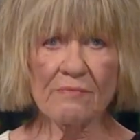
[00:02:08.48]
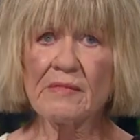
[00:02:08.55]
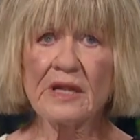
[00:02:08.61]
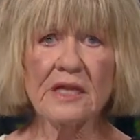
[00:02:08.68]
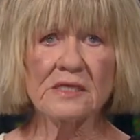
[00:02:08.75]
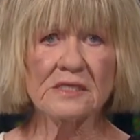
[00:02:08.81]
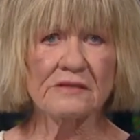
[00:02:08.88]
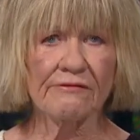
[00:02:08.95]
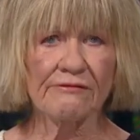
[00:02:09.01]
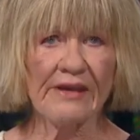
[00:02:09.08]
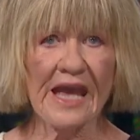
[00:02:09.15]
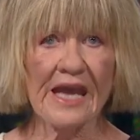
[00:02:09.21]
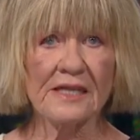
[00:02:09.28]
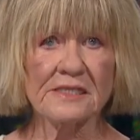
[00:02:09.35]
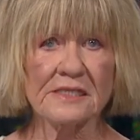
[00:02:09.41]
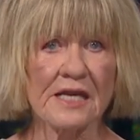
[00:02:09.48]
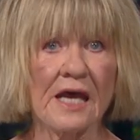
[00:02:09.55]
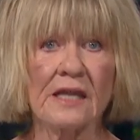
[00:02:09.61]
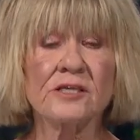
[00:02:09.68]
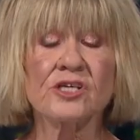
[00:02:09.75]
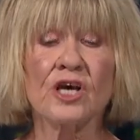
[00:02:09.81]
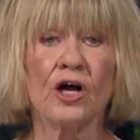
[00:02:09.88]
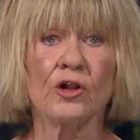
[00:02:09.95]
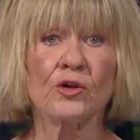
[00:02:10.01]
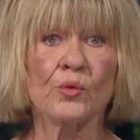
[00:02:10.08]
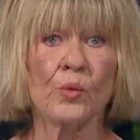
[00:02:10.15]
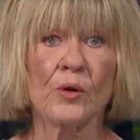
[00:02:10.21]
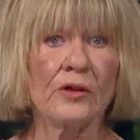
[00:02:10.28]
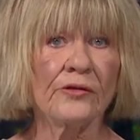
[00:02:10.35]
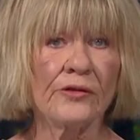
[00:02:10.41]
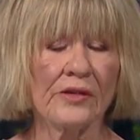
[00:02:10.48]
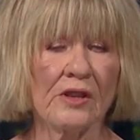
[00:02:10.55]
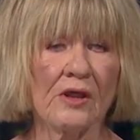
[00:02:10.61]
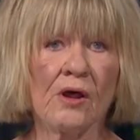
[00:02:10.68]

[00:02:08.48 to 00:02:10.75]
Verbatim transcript: millions of fans and untold wealth,